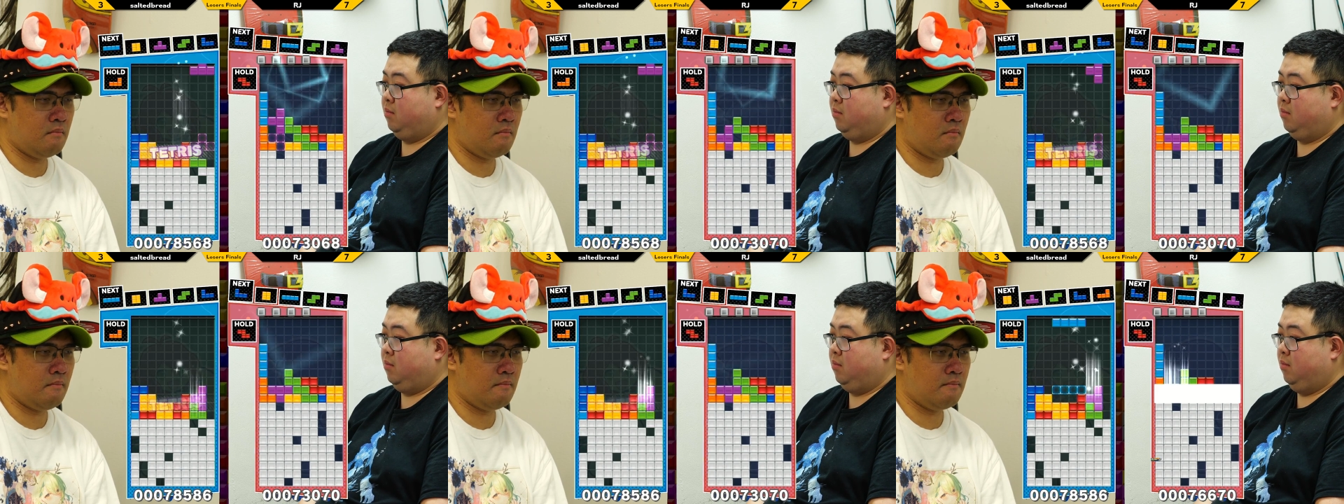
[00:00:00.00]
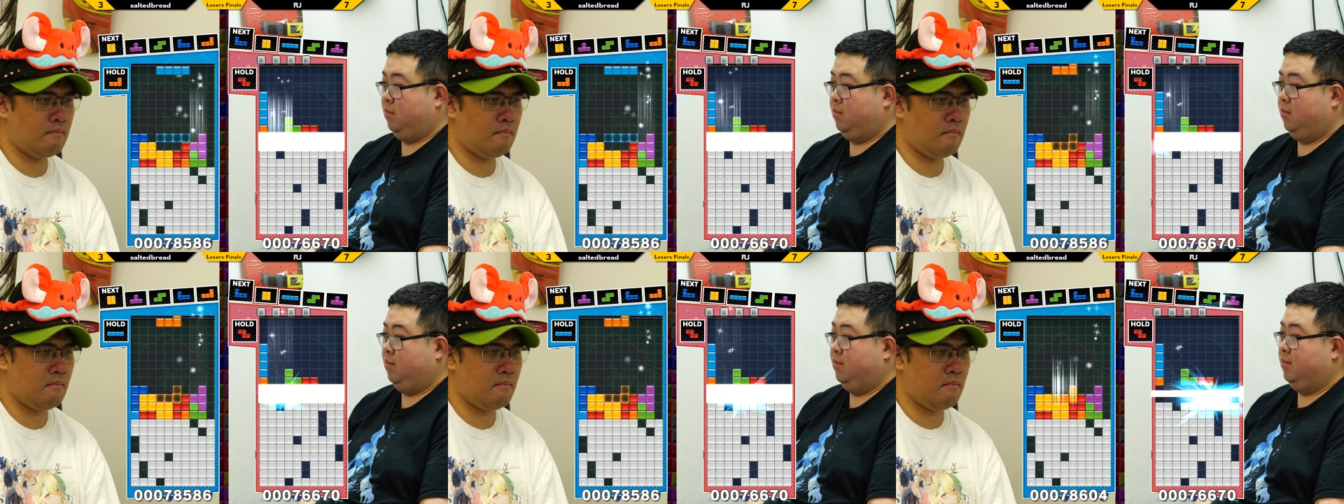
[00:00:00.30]

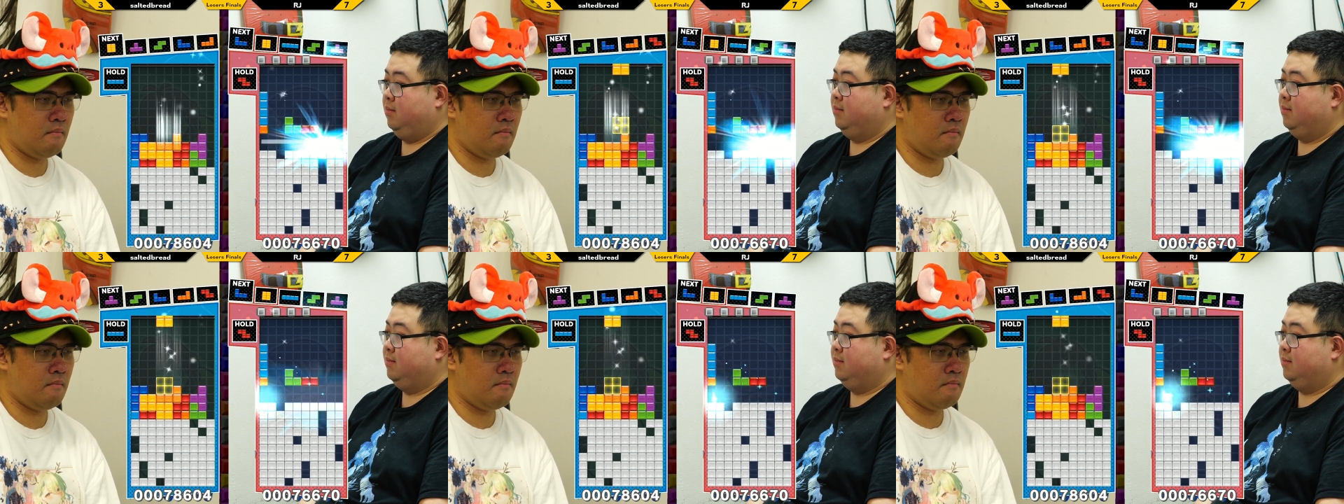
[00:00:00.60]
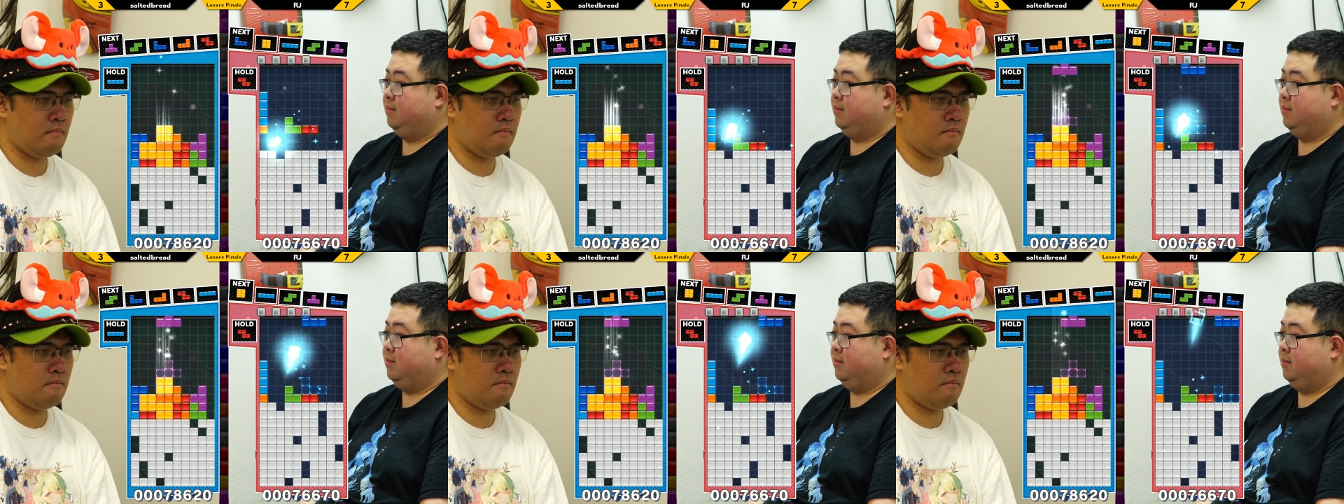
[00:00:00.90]

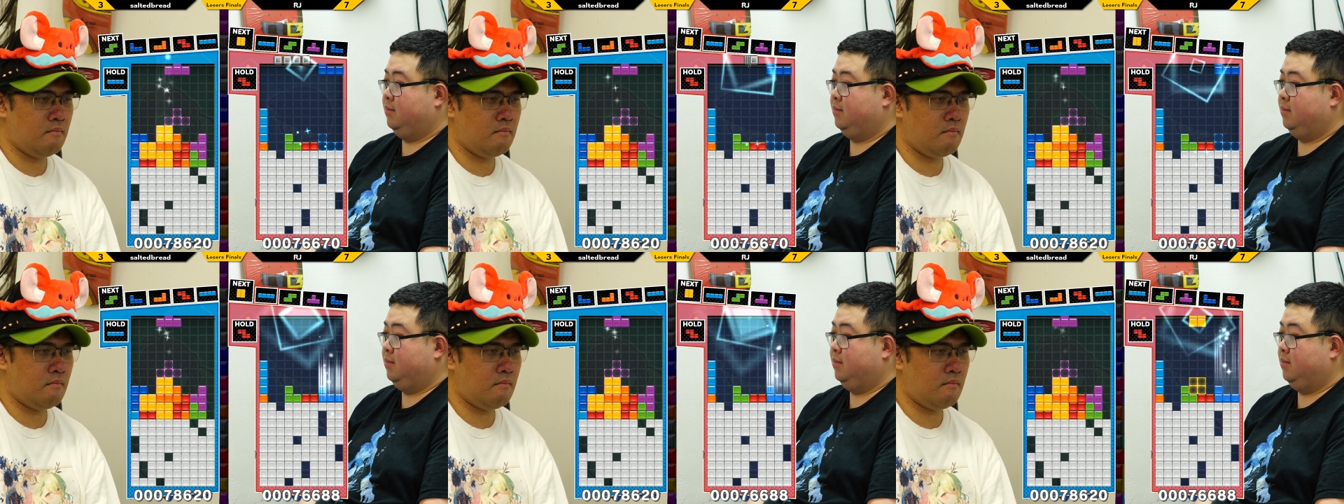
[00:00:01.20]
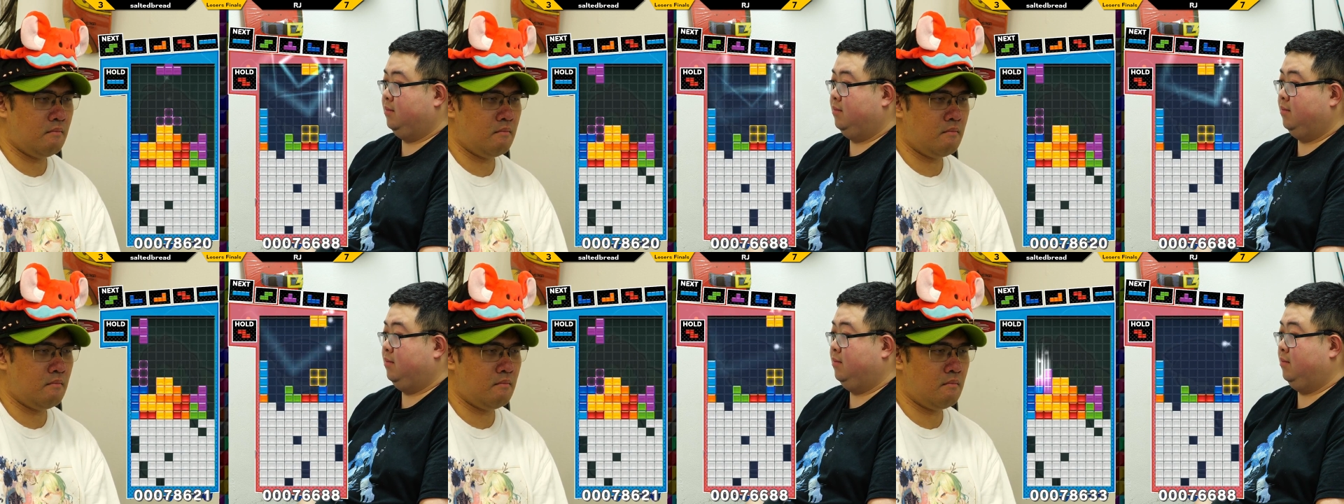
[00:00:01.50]

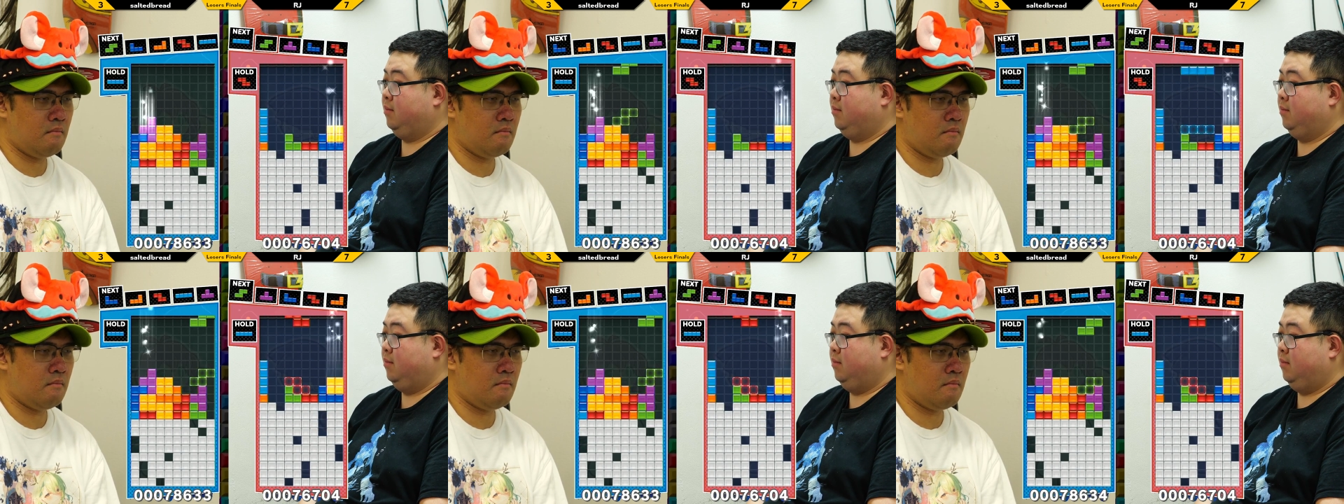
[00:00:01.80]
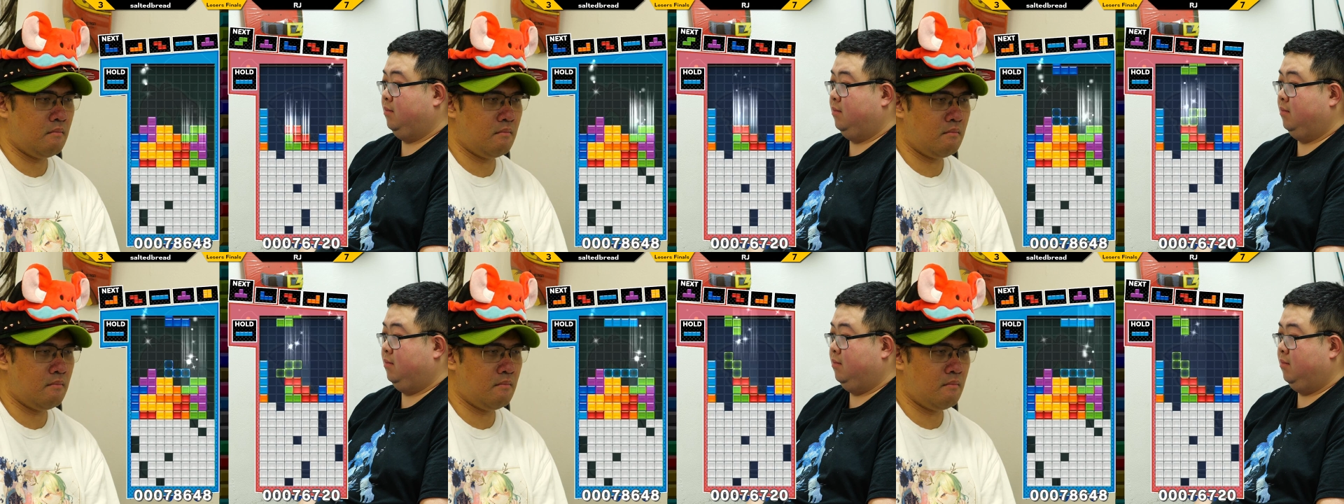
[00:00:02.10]

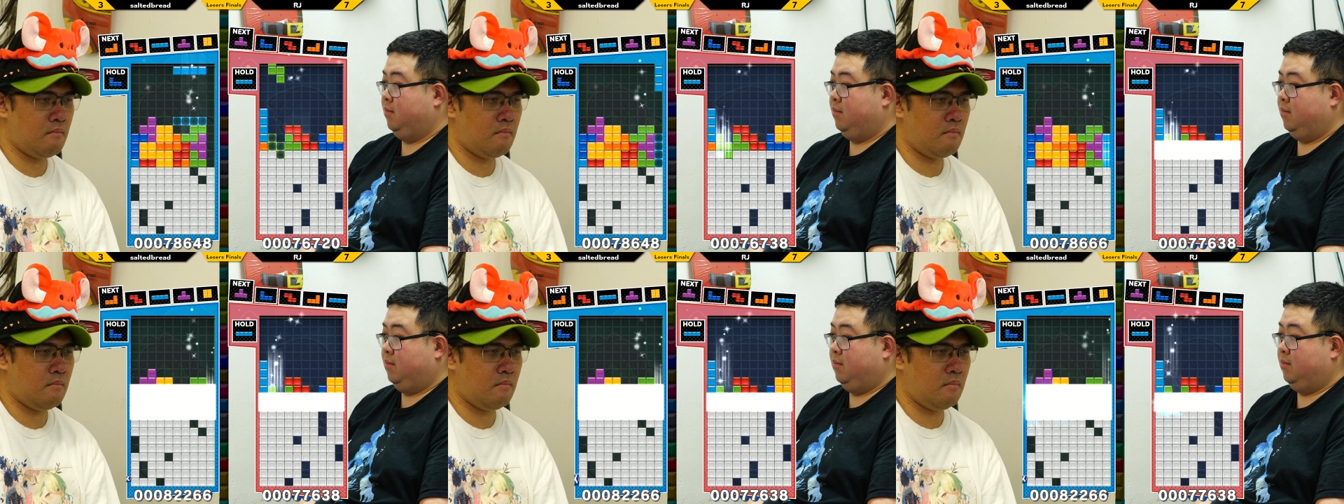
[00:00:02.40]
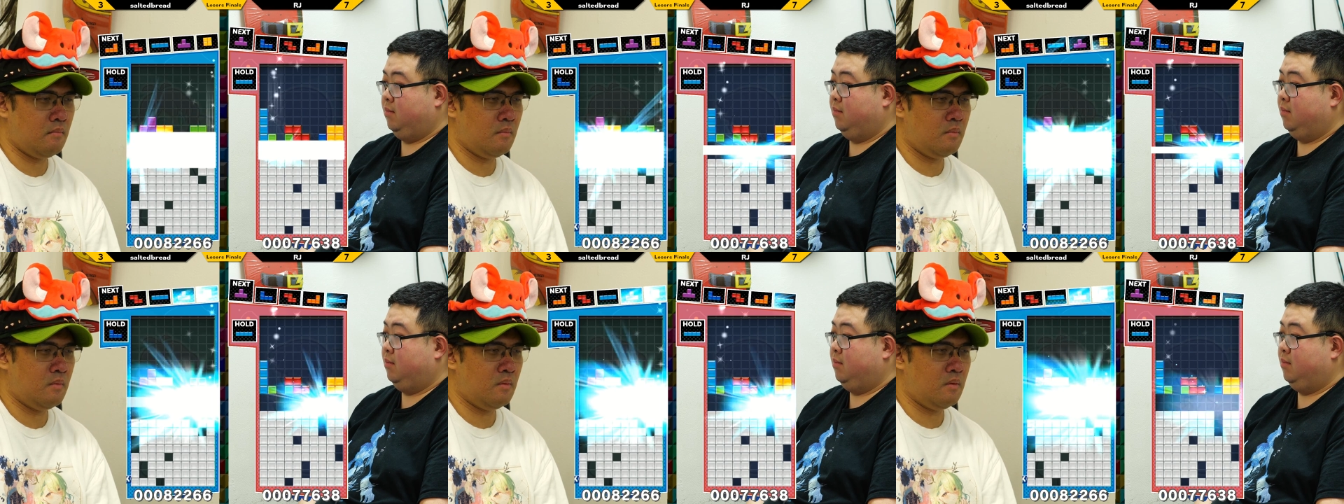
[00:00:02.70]

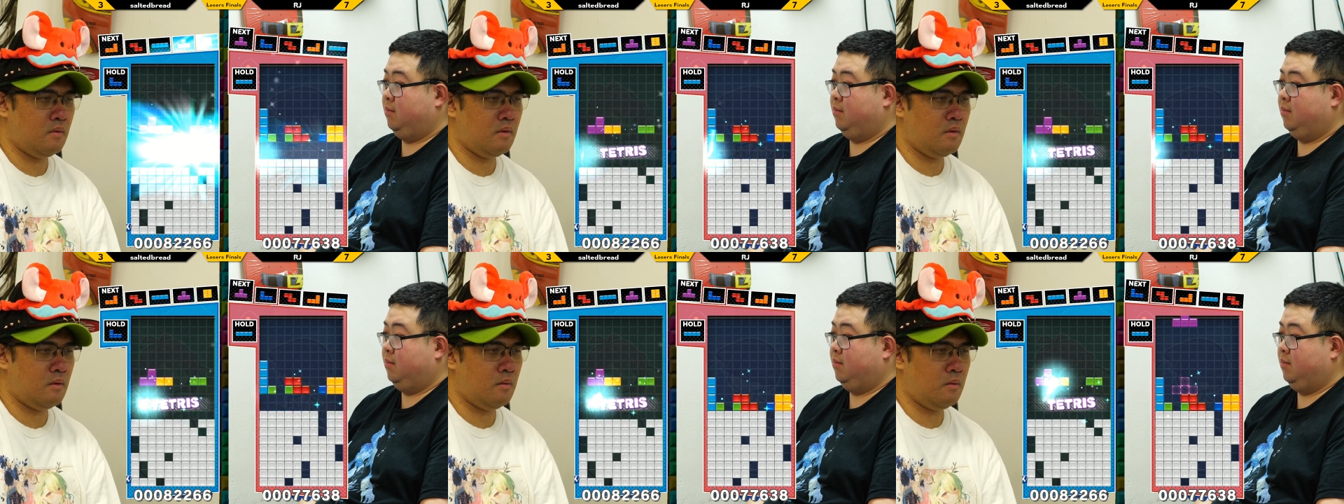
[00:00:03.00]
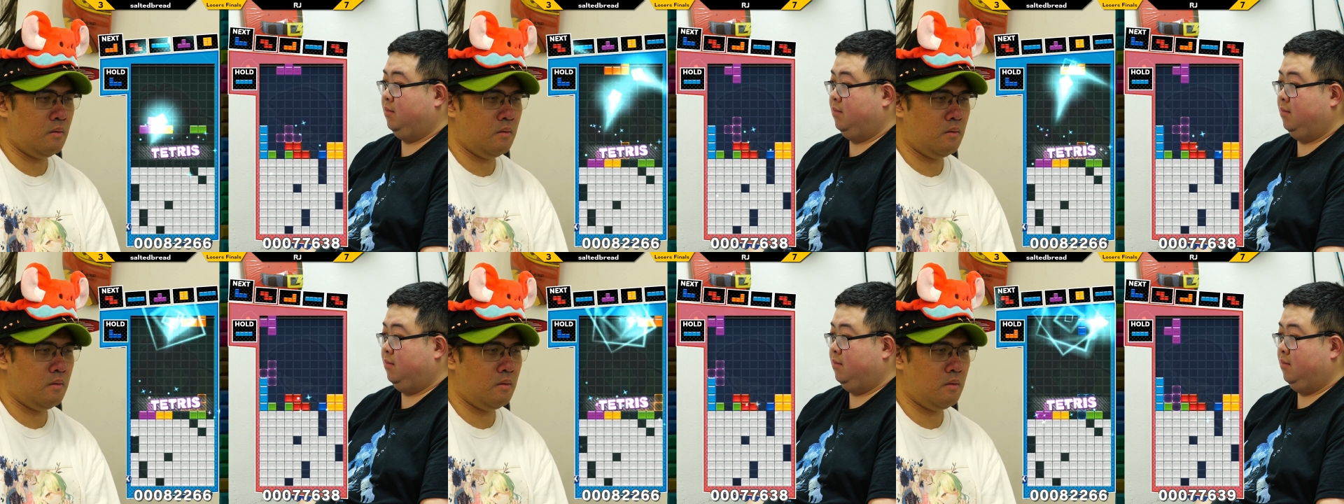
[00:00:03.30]

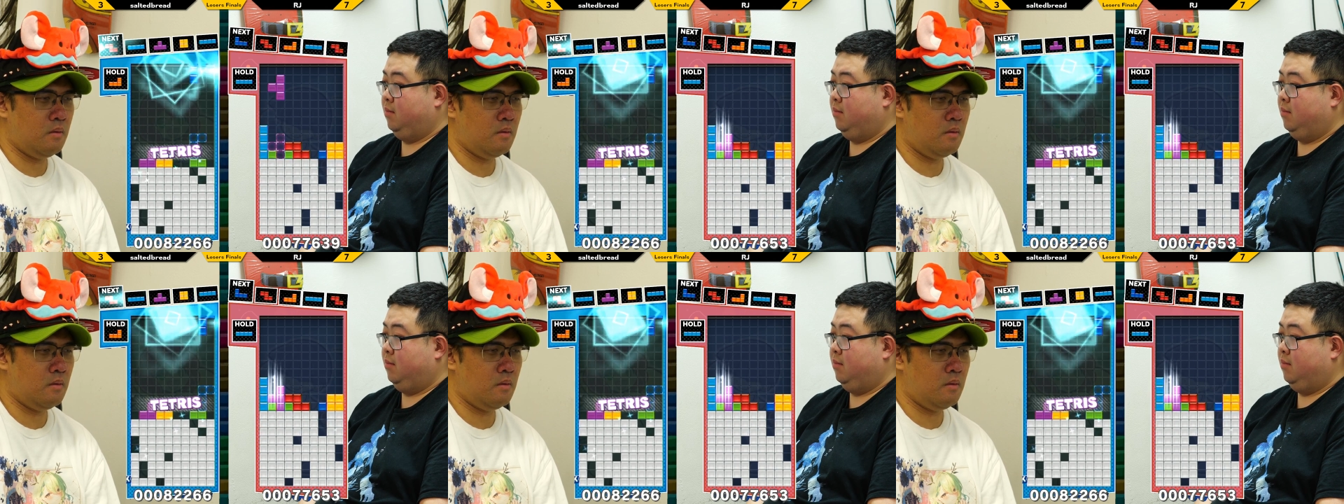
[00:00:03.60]
Nobody speaks.